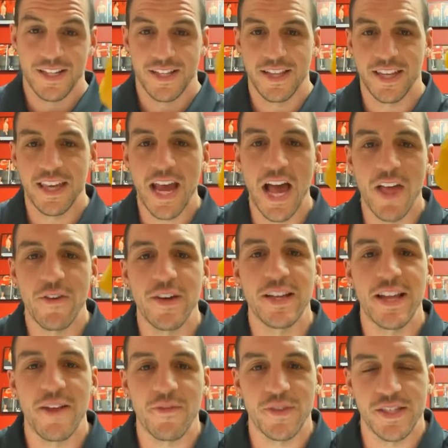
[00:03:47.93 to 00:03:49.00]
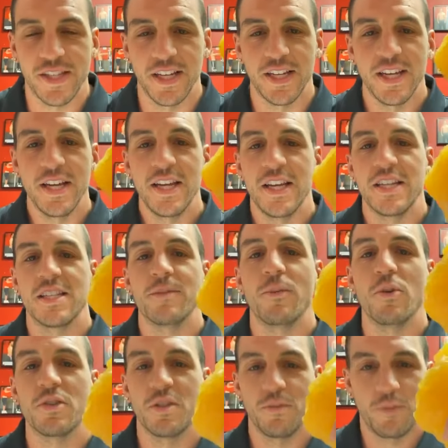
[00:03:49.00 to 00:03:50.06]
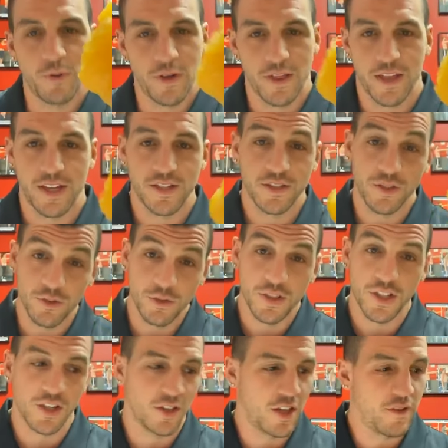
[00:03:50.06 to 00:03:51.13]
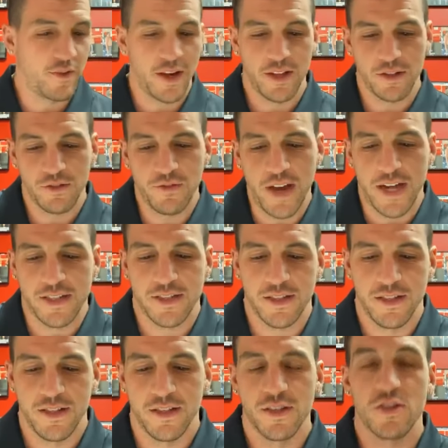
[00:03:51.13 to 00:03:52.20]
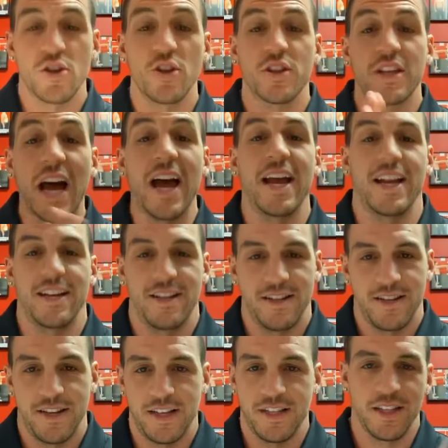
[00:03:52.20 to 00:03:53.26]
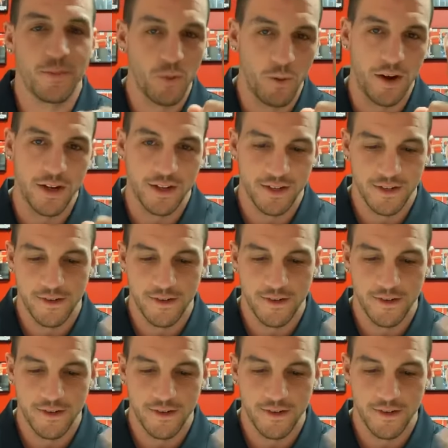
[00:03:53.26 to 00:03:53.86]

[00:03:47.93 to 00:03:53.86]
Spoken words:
The calorie deficit is the most important thing to losing your love handles fast. So diet. That's number 1.